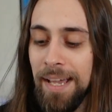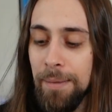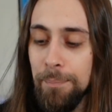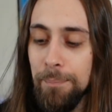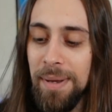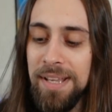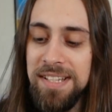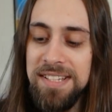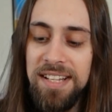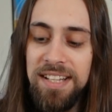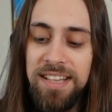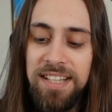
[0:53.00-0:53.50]

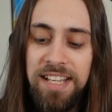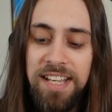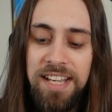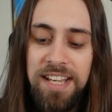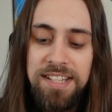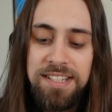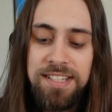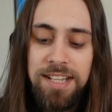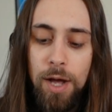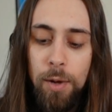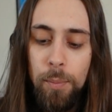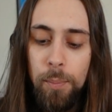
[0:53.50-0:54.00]
Basically,
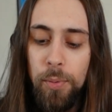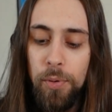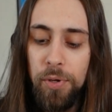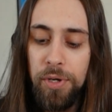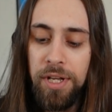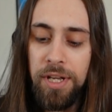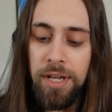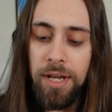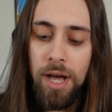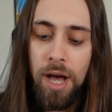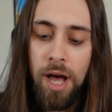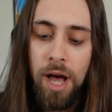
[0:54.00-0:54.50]
he's now
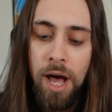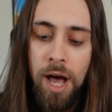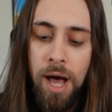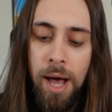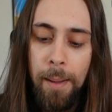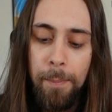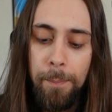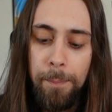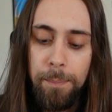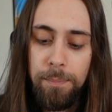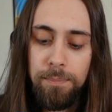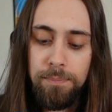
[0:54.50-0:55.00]
putting
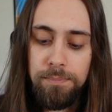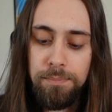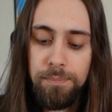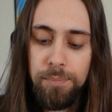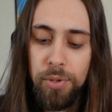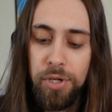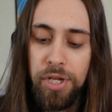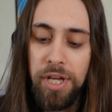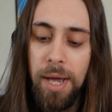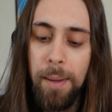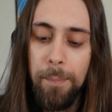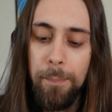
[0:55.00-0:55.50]

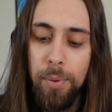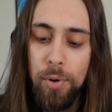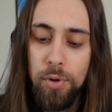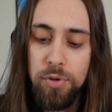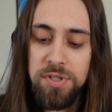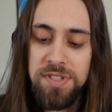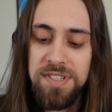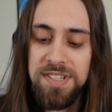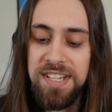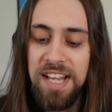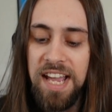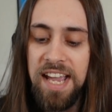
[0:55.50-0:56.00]
a
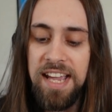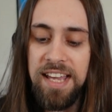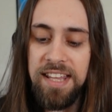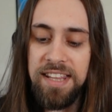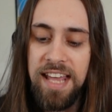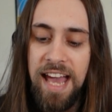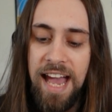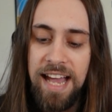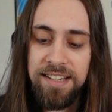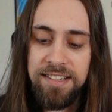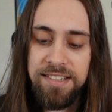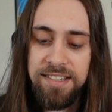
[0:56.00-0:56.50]
post saying
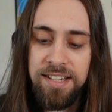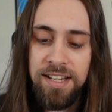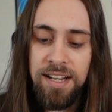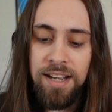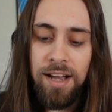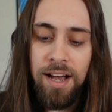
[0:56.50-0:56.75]
that